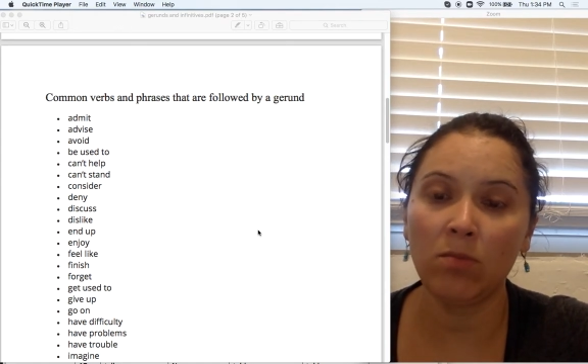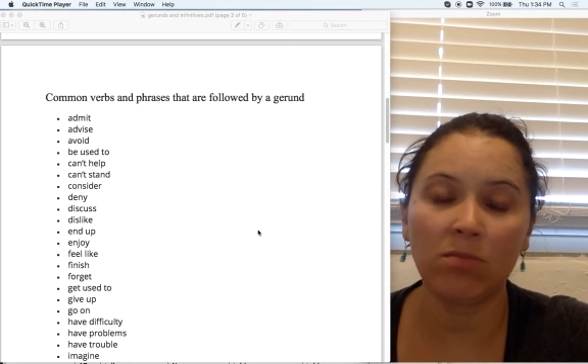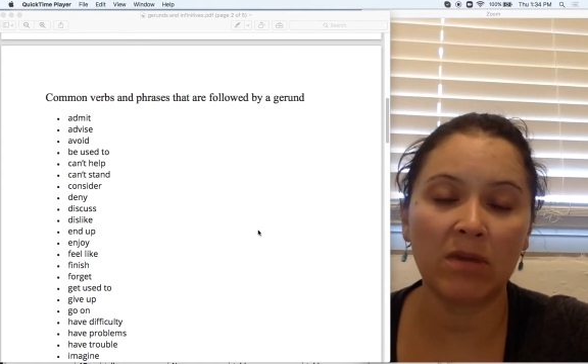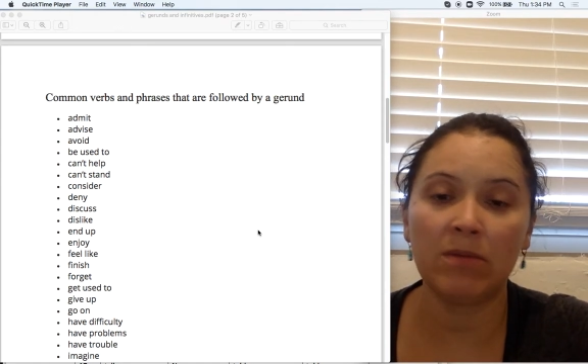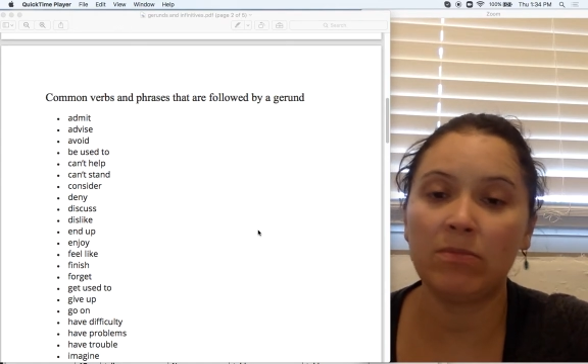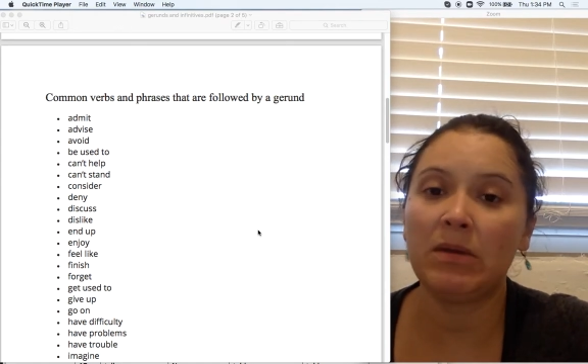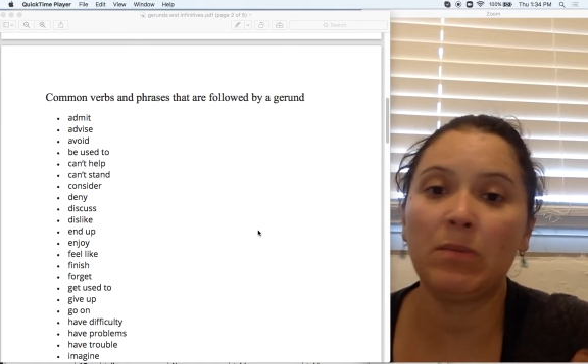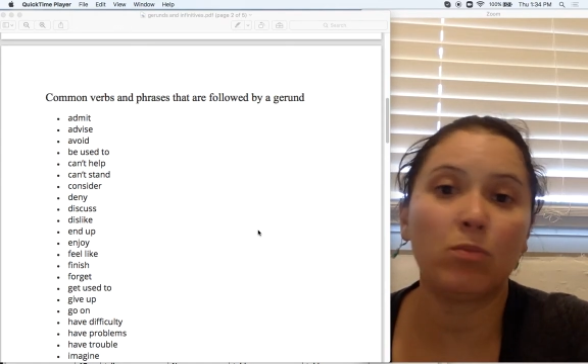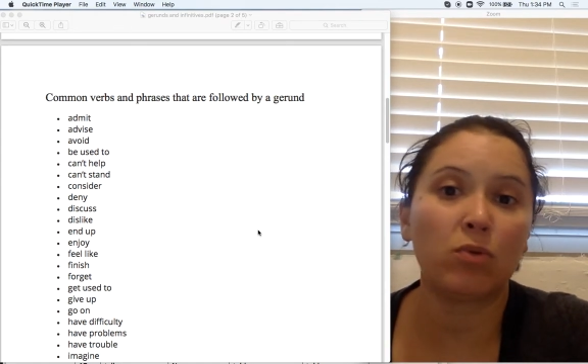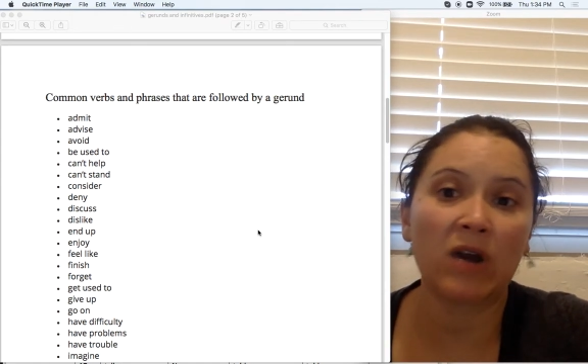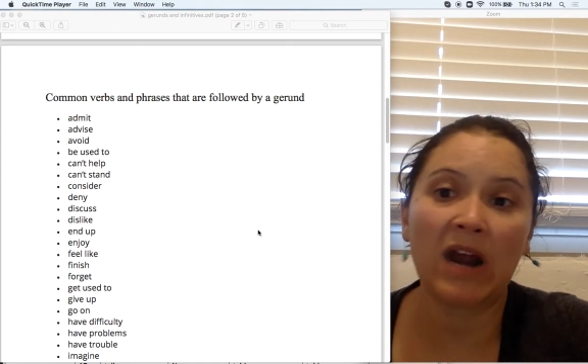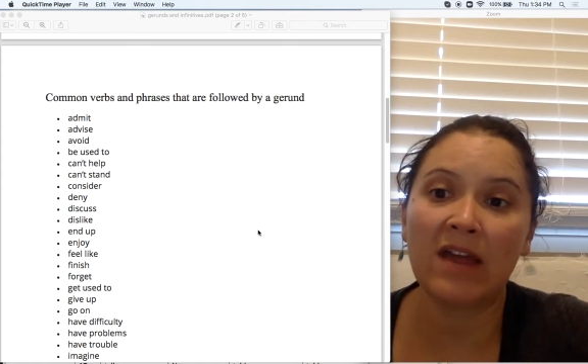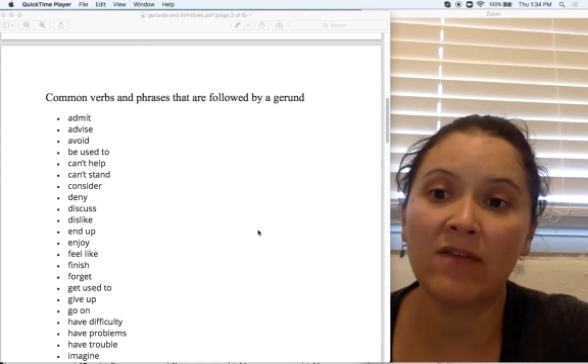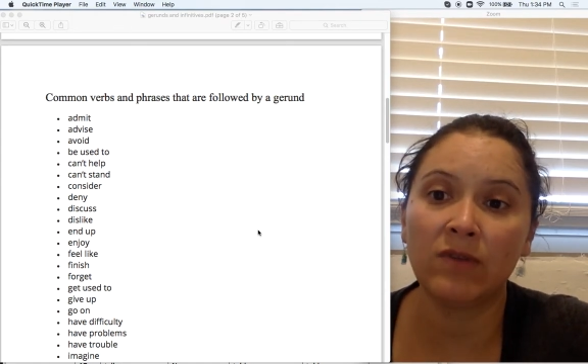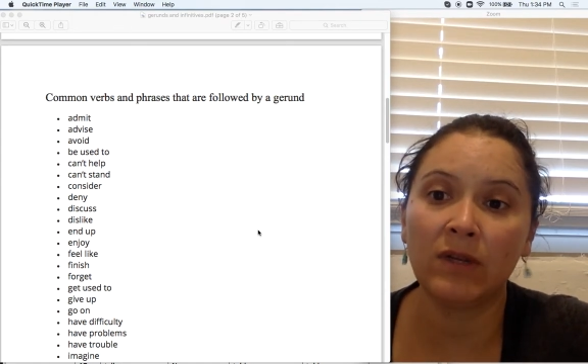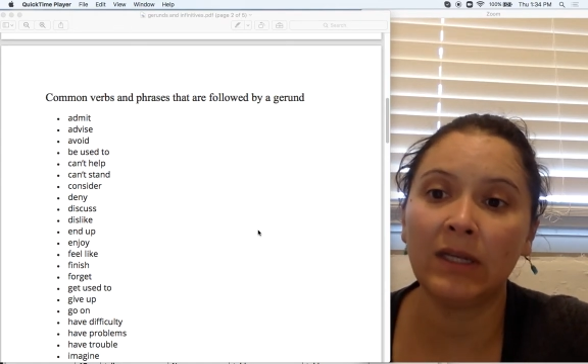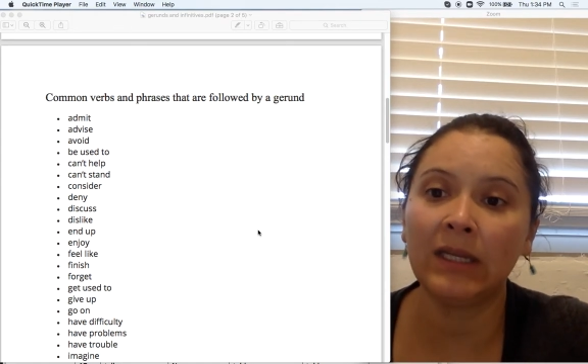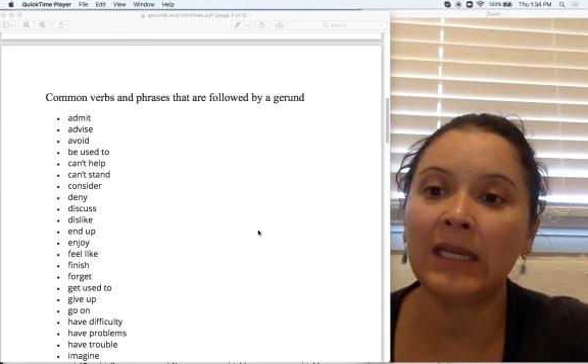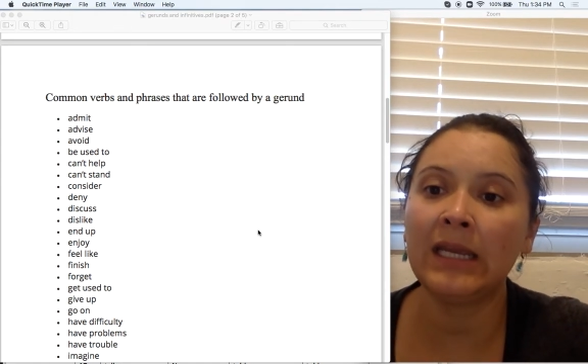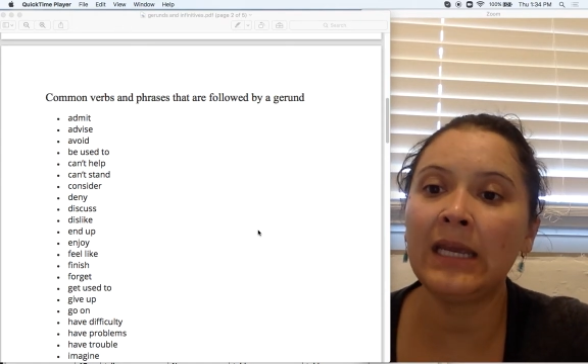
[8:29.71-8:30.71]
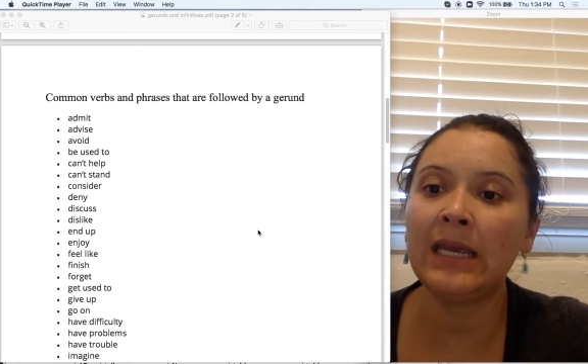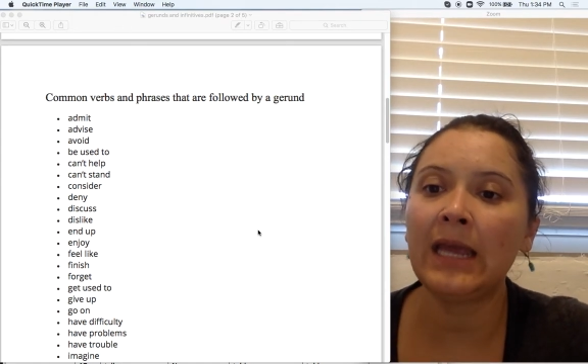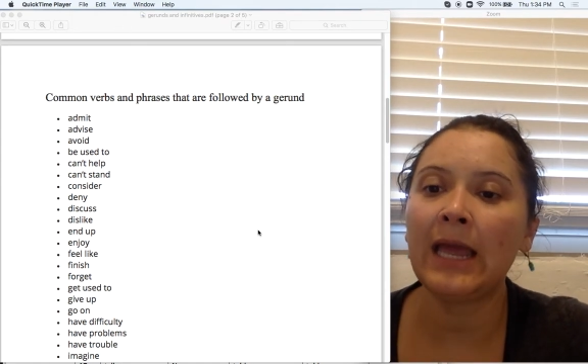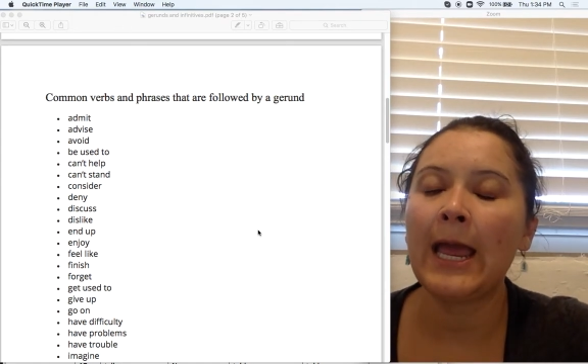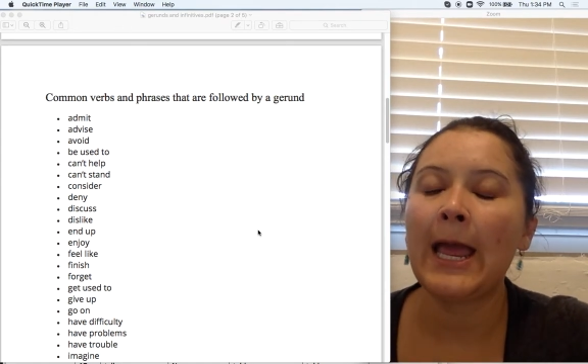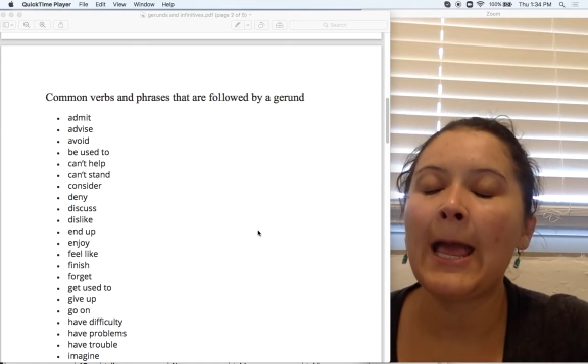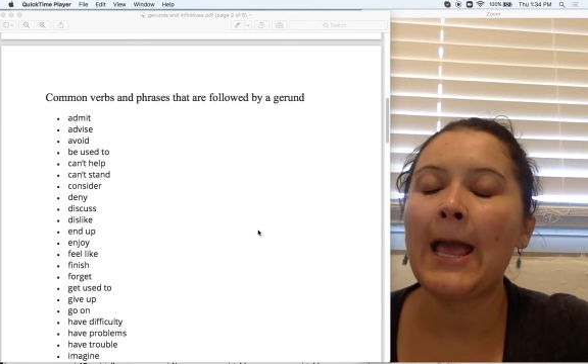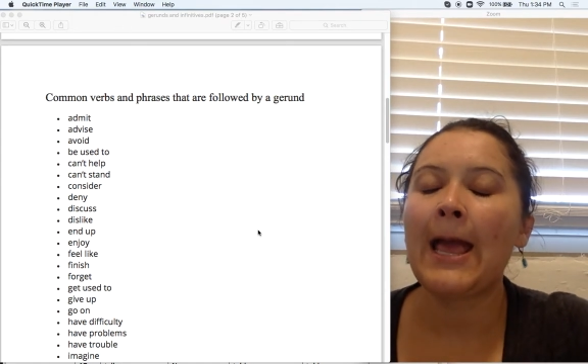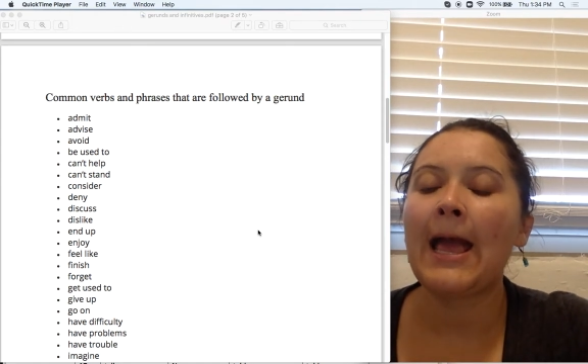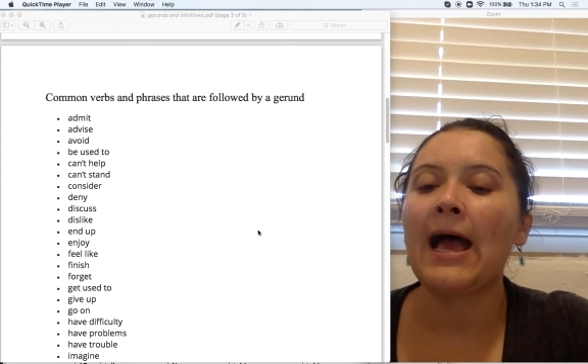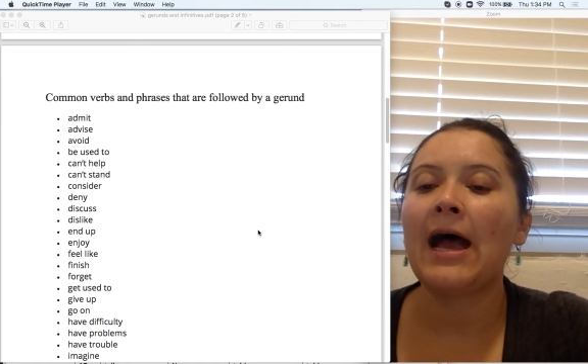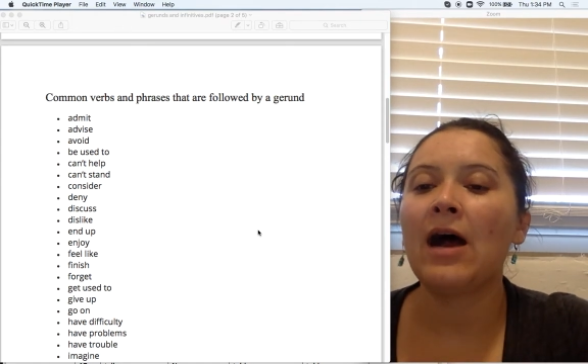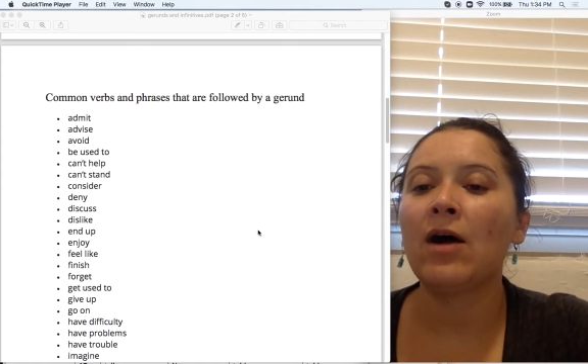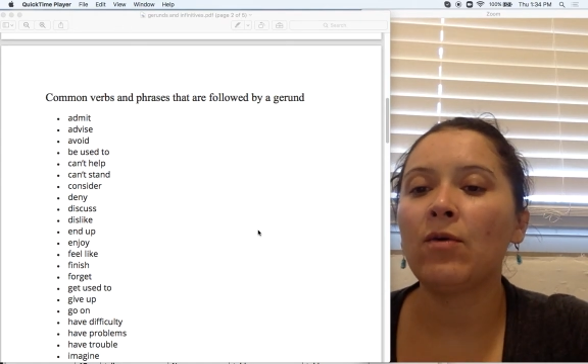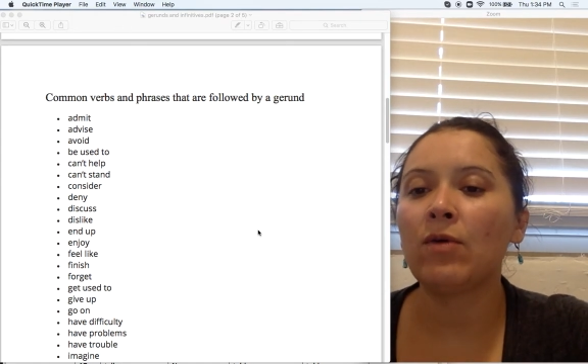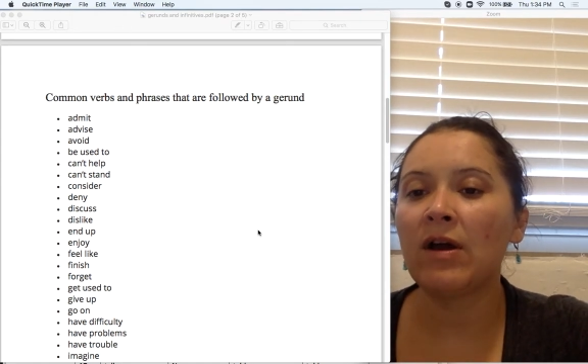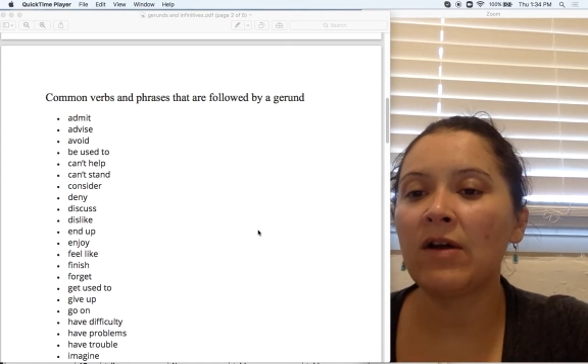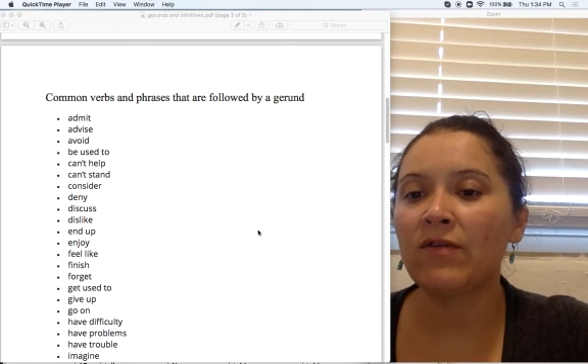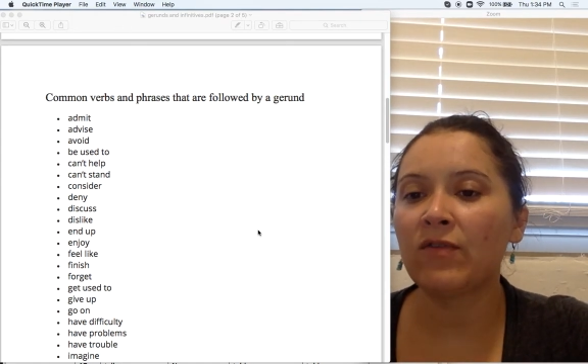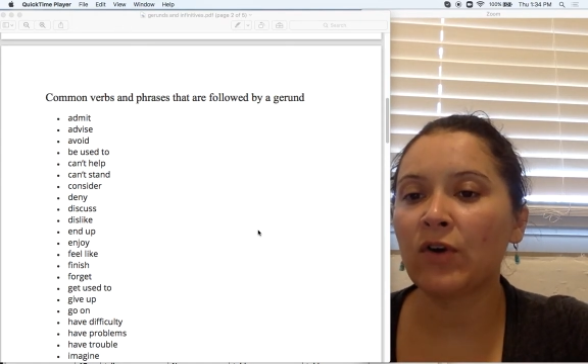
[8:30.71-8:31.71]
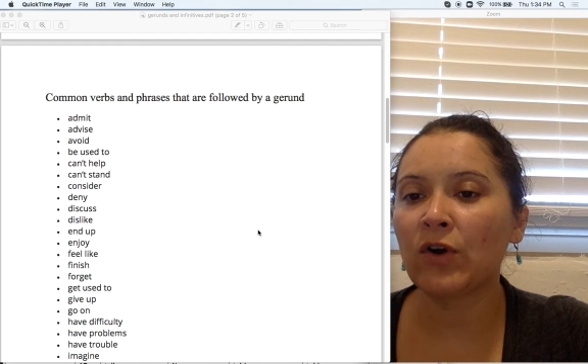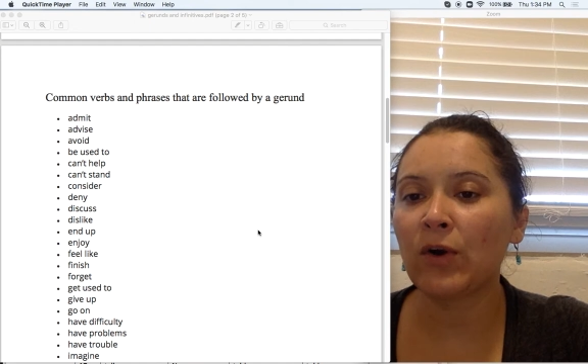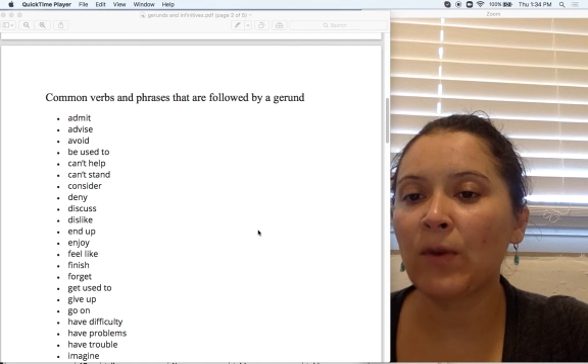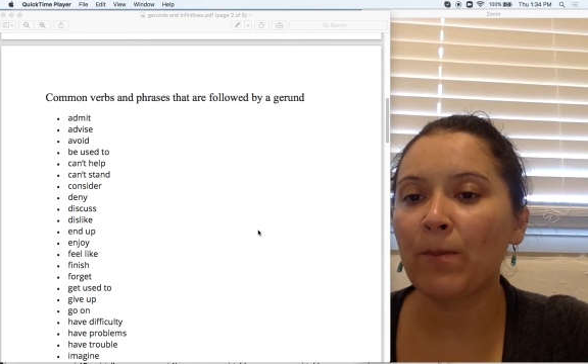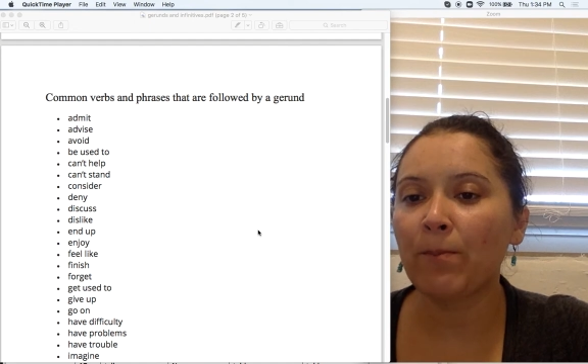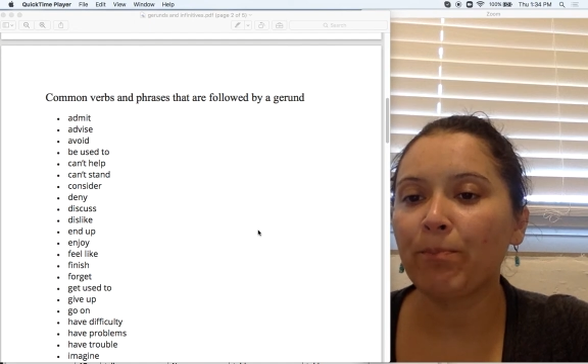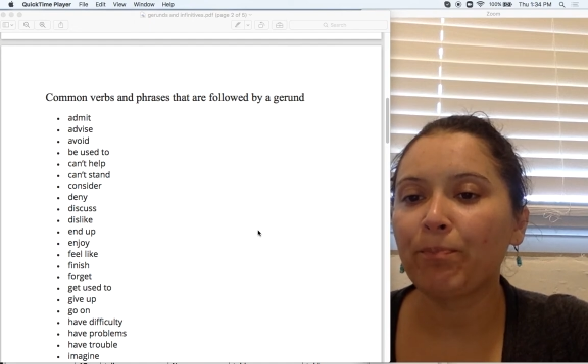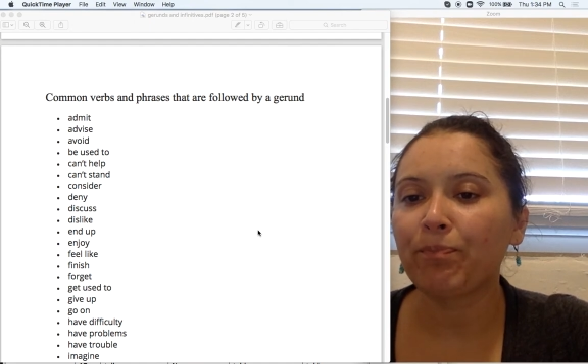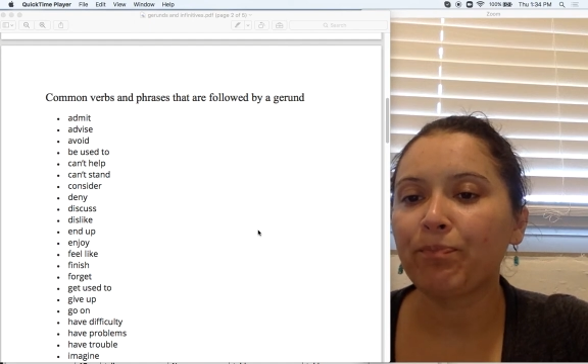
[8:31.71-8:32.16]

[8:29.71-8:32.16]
maybe privately. However,